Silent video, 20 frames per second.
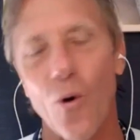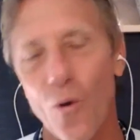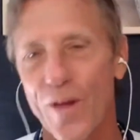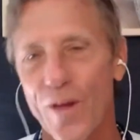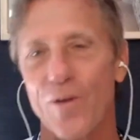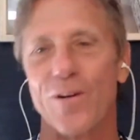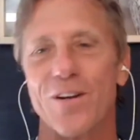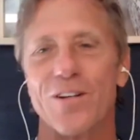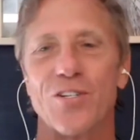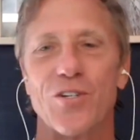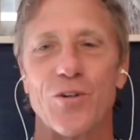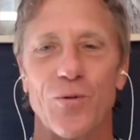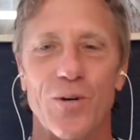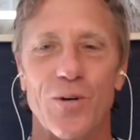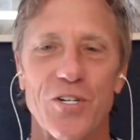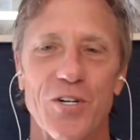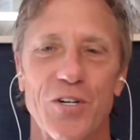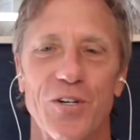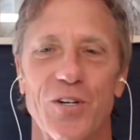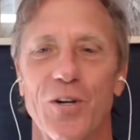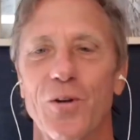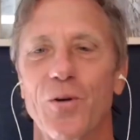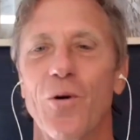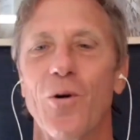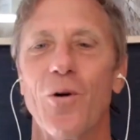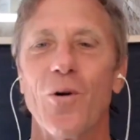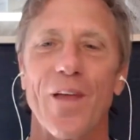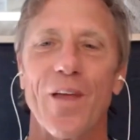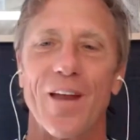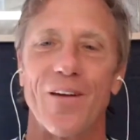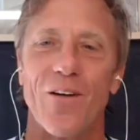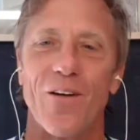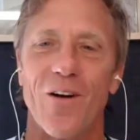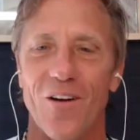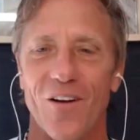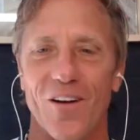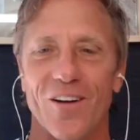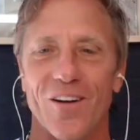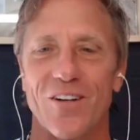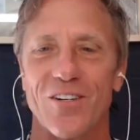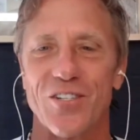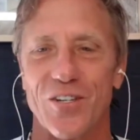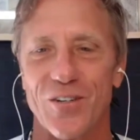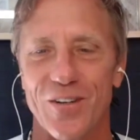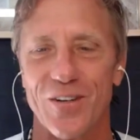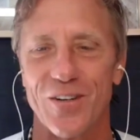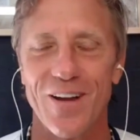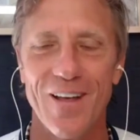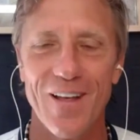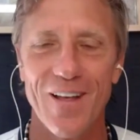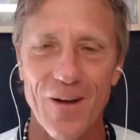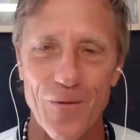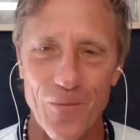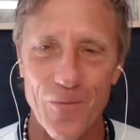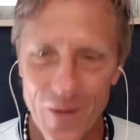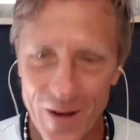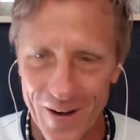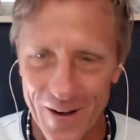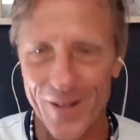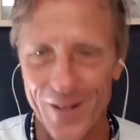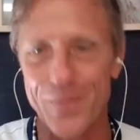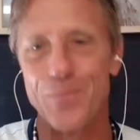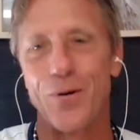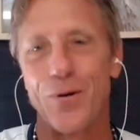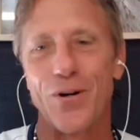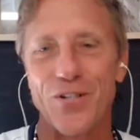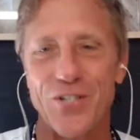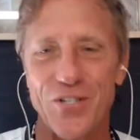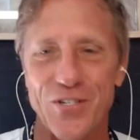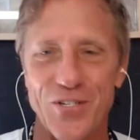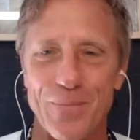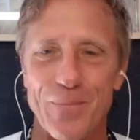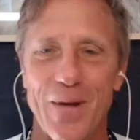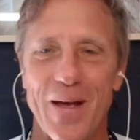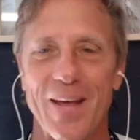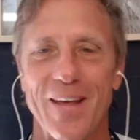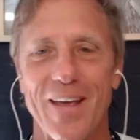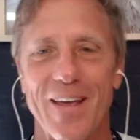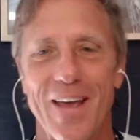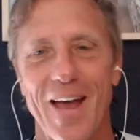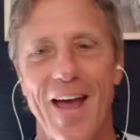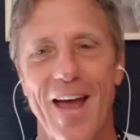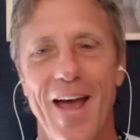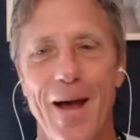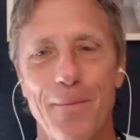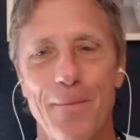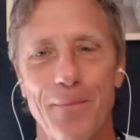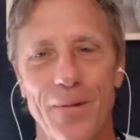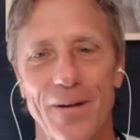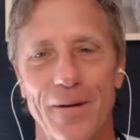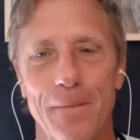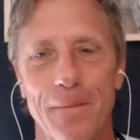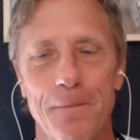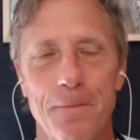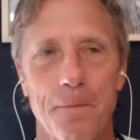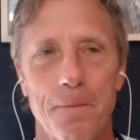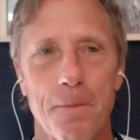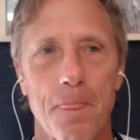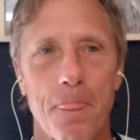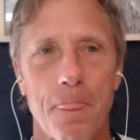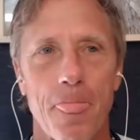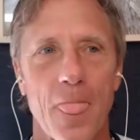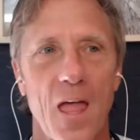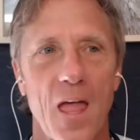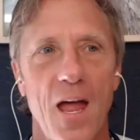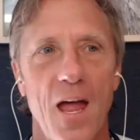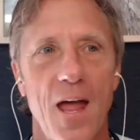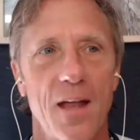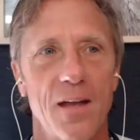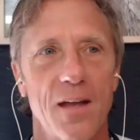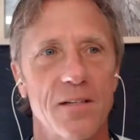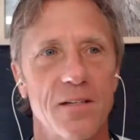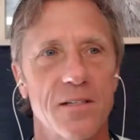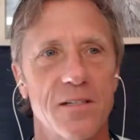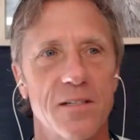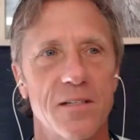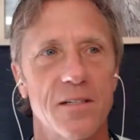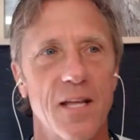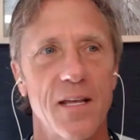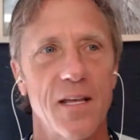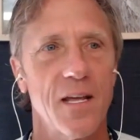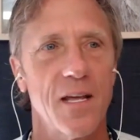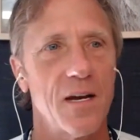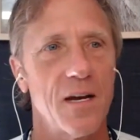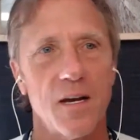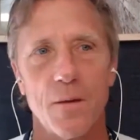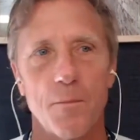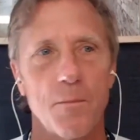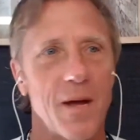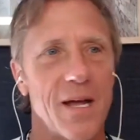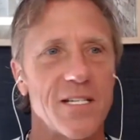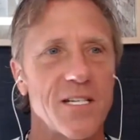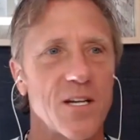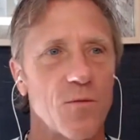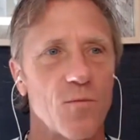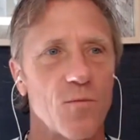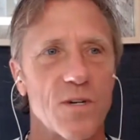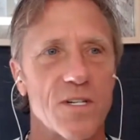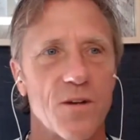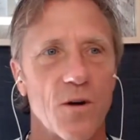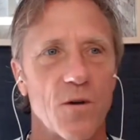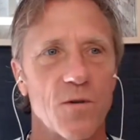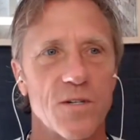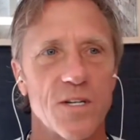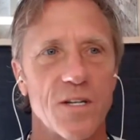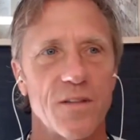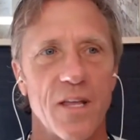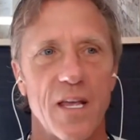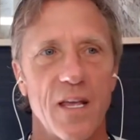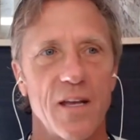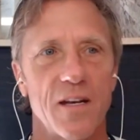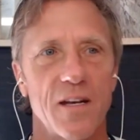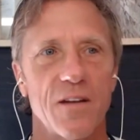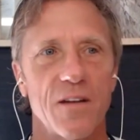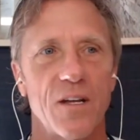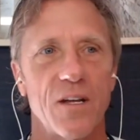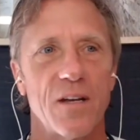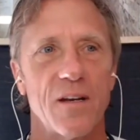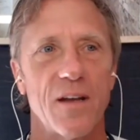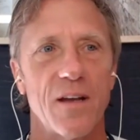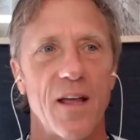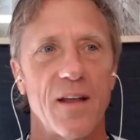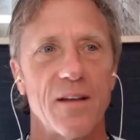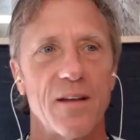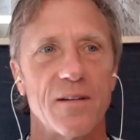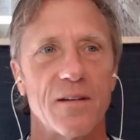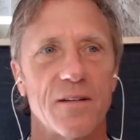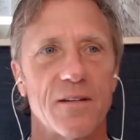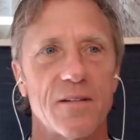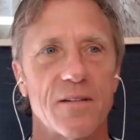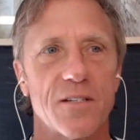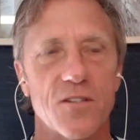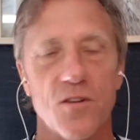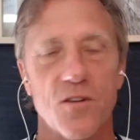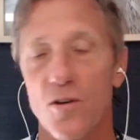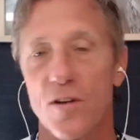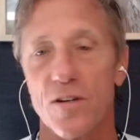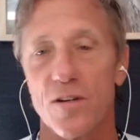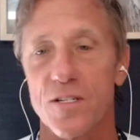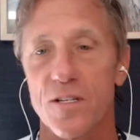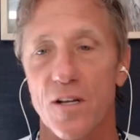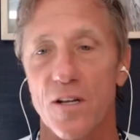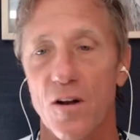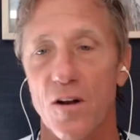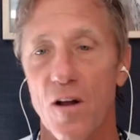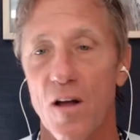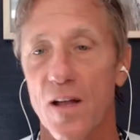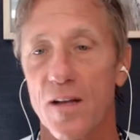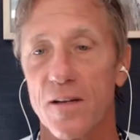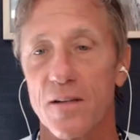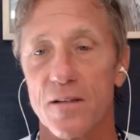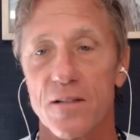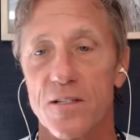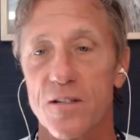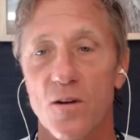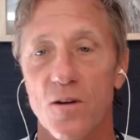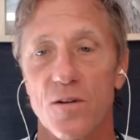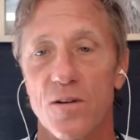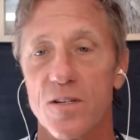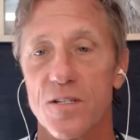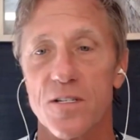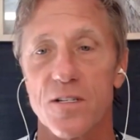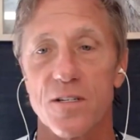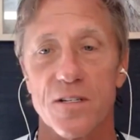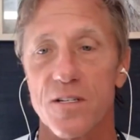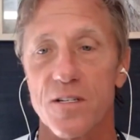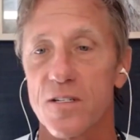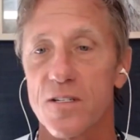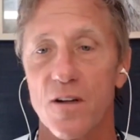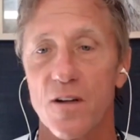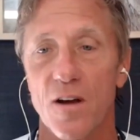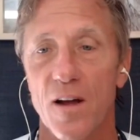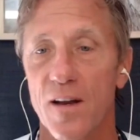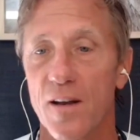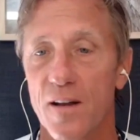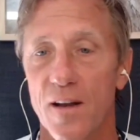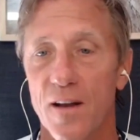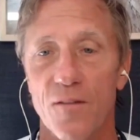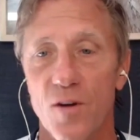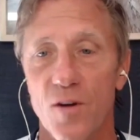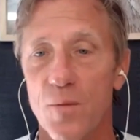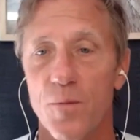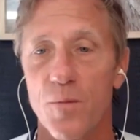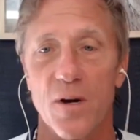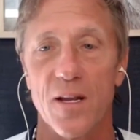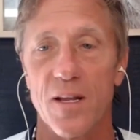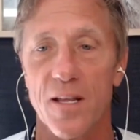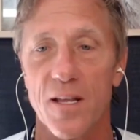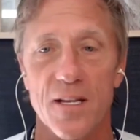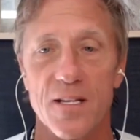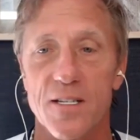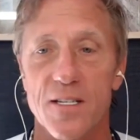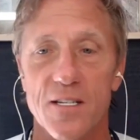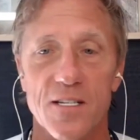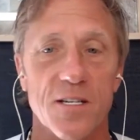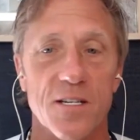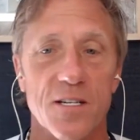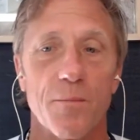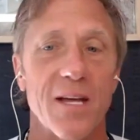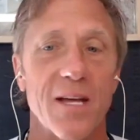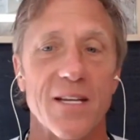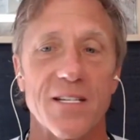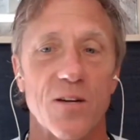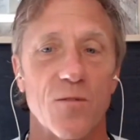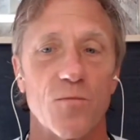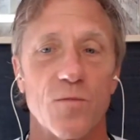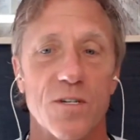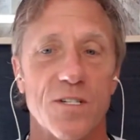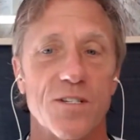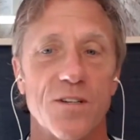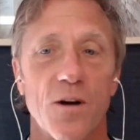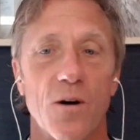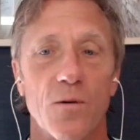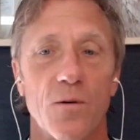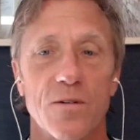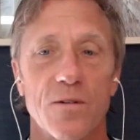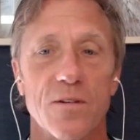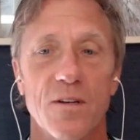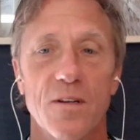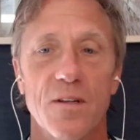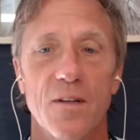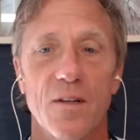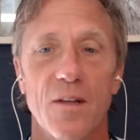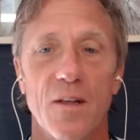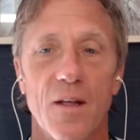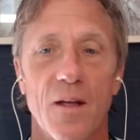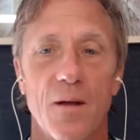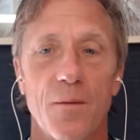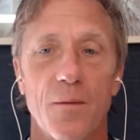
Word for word: use all their intuition and all their knowledge and really push to make it happen and they get an amazing result at the end of it. And so does the client and so does the designer. Everybody gets this amazing result,